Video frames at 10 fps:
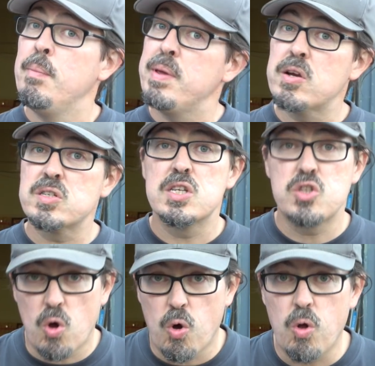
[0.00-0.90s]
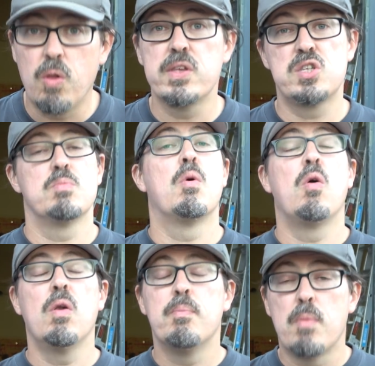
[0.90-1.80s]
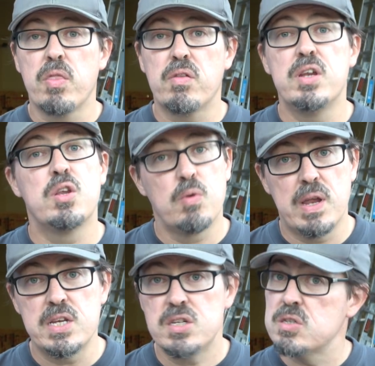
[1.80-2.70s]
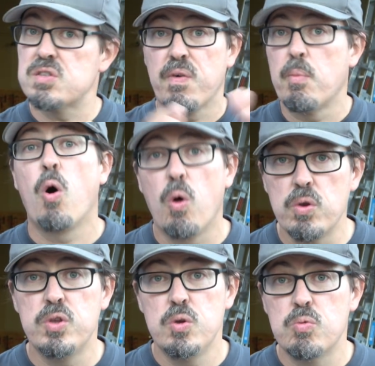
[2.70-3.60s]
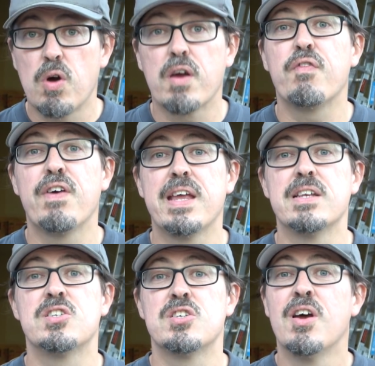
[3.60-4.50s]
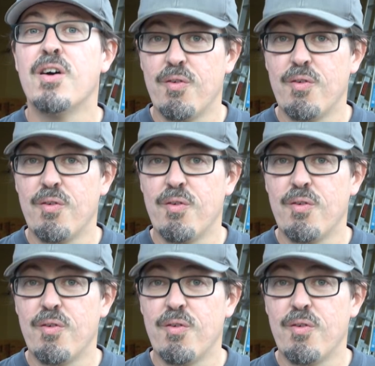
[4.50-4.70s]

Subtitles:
because it's all the small monthly donations from all you rocket fans